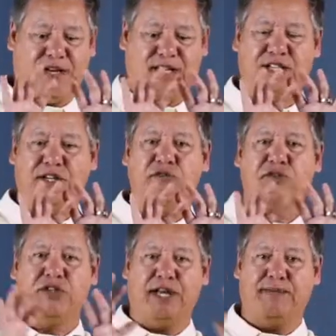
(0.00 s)
a, a U
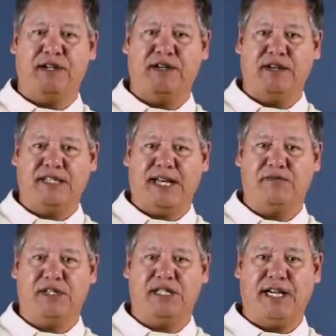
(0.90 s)
shaped
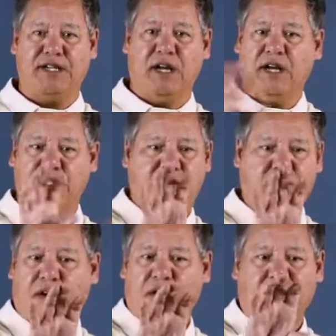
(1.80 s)
soundstage.
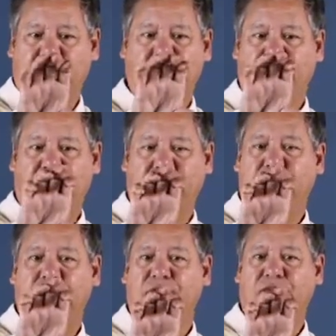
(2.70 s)
So the,
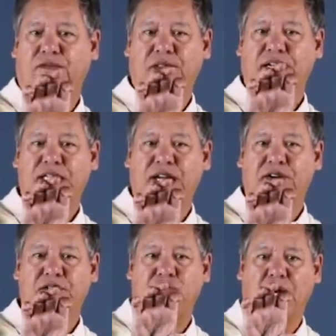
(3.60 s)
the lead
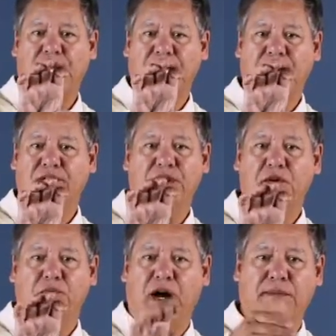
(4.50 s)
singer is right here,
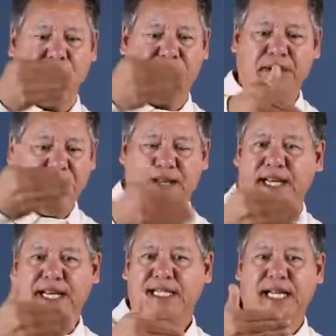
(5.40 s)
no problem.
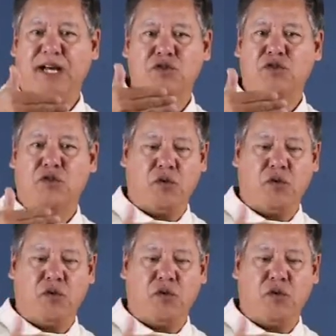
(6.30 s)
He sounds